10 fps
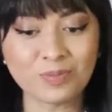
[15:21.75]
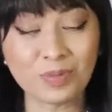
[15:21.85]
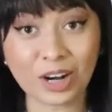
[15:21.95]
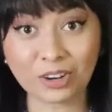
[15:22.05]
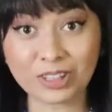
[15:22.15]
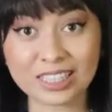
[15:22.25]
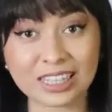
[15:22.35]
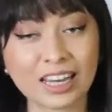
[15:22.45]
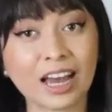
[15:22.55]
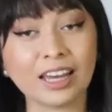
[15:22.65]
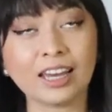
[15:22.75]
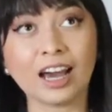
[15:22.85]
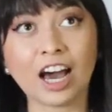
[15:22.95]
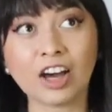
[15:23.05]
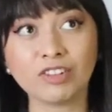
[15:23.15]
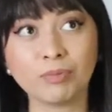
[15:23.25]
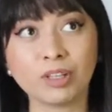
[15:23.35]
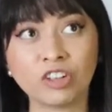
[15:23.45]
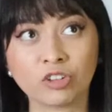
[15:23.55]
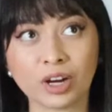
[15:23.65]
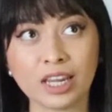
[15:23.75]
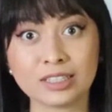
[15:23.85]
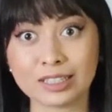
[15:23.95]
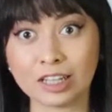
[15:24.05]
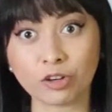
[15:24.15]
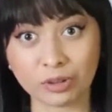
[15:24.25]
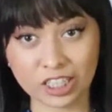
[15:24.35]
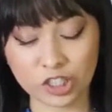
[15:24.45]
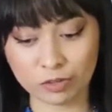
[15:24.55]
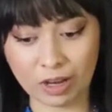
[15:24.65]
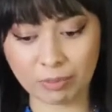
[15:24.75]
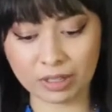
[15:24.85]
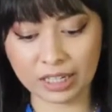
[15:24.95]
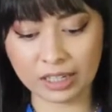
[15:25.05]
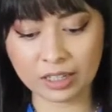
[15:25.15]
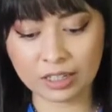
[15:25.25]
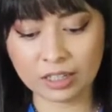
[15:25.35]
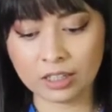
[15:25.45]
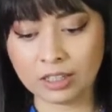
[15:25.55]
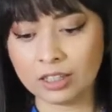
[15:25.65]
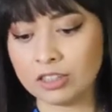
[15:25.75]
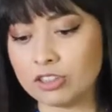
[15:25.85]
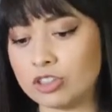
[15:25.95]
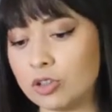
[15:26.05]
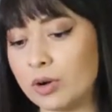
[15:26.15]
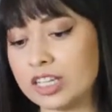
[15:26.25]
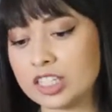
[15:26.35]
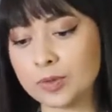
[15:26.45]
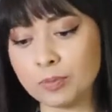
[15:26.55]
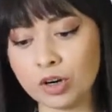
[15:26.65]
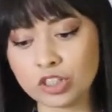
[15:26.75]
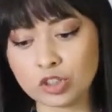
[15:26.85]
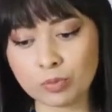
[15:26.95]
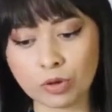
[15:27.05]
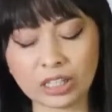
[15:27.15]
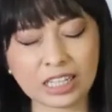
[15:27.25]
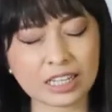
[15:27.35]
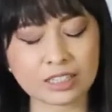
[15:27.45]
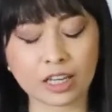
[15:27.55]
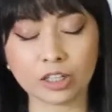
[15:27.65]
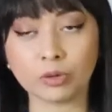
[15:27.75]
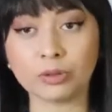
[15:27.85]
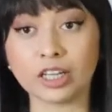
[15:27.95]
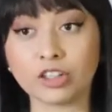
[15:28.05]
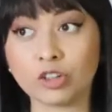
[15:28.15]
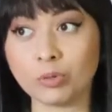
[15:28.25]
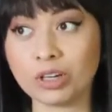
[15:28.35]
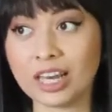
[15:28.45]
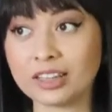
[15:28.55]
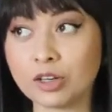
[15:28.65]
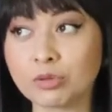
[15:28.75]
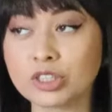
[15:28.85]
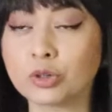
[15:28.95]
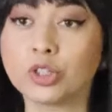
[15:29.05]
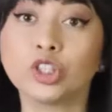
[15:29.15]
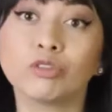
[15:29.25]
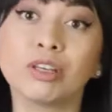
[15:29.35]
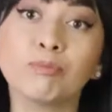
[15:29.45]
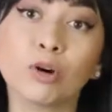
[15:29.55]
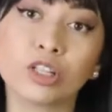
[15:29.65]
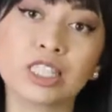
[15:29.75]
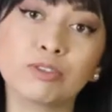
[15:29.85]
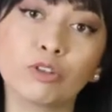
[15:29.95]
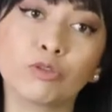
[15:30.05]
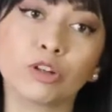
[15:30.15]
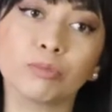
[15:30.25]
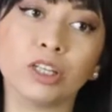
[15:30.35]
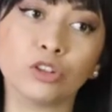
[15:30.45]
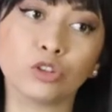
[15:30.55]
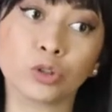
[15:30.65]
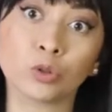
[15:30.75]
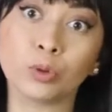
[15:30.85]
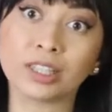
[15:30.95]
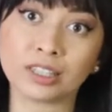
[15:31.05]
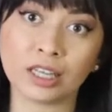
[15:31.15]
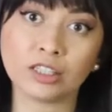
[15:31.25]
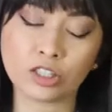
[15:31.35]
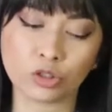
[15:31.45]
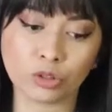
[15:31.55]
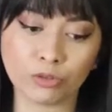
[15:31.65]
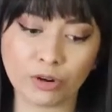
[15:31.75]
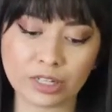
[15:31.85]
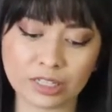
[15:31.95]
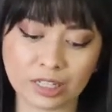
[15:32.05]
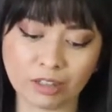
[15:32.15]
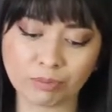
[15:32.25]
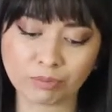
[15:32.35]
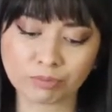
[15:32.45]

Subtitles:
but obviously I haven't been raised in a rich family. So as much money as I could accumulate, it was going to be impossible for me to attend this university.